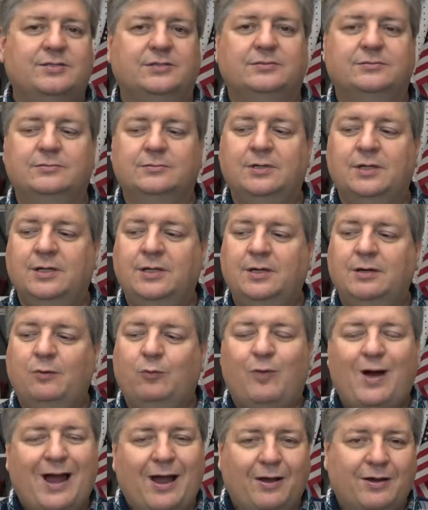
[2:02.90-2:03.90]
and
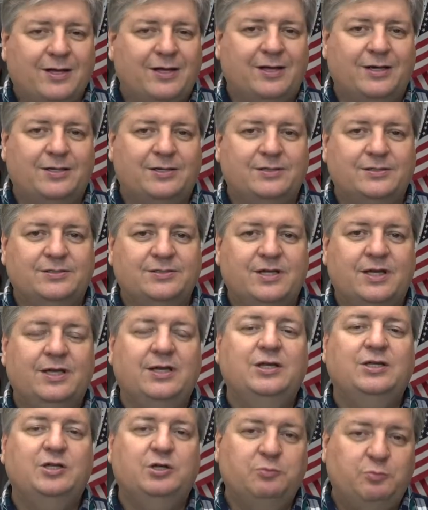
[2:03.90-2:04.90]
wire cutters.
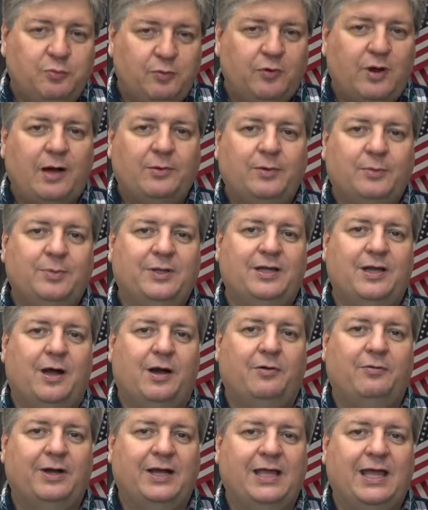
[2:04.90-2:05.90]
You probably
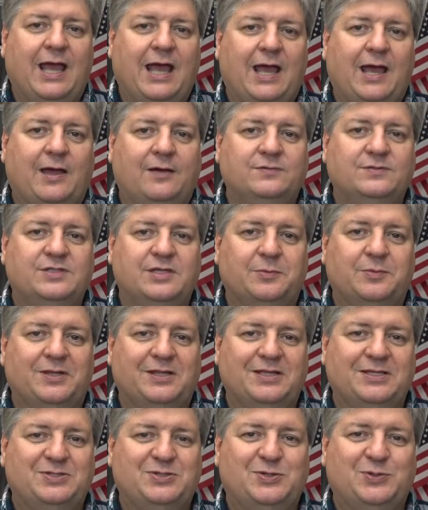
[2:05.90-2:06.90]
already have some of
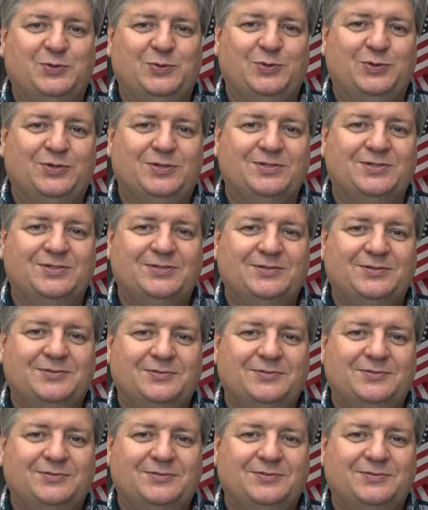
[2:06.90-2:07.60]
these tools.